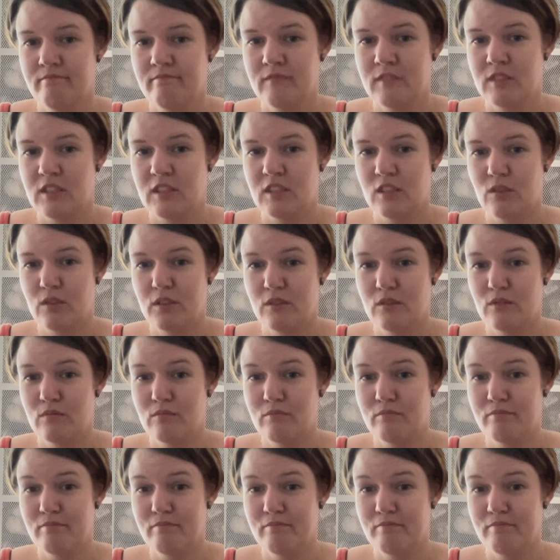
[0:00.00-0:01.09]
show you
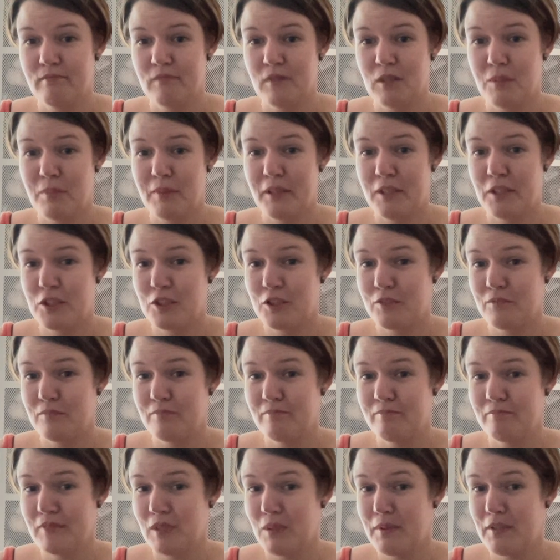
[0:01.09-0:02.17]
a picture,
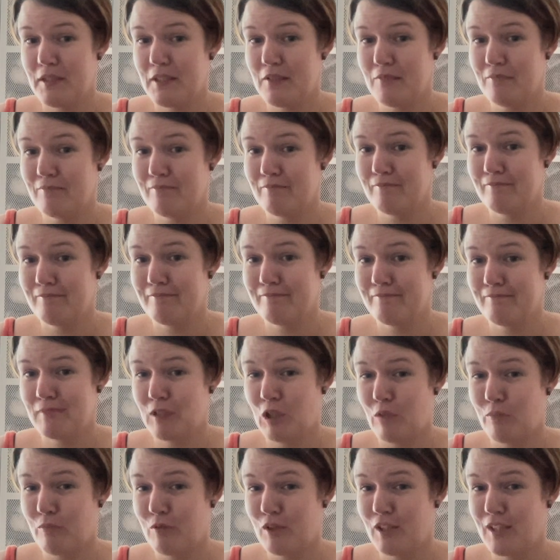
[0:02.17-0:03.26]
maybe here,
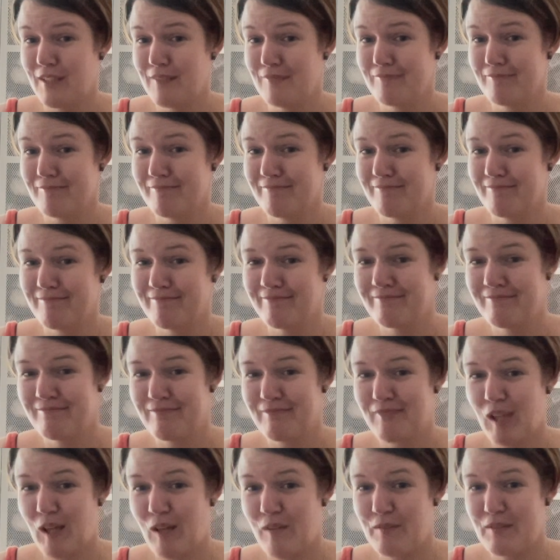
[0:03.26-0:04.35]
hopefully,
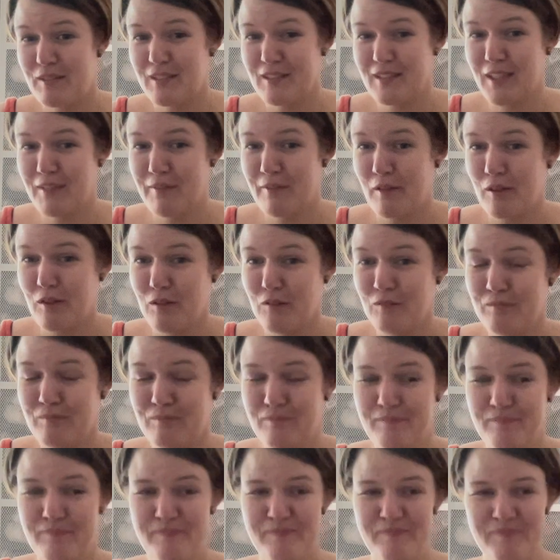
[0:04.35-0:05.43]
of the FO.
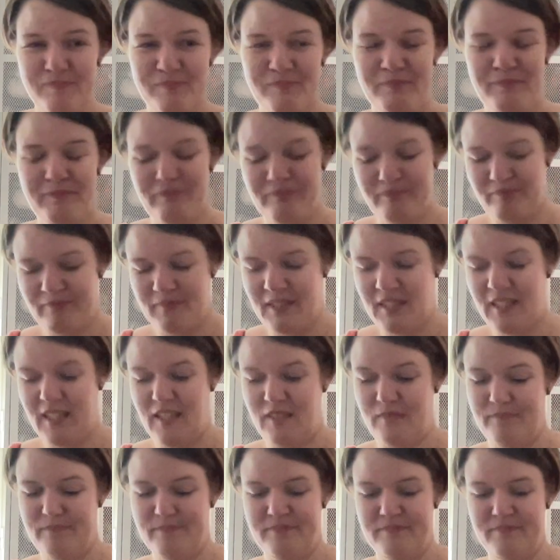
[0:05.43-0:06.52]
Yeah.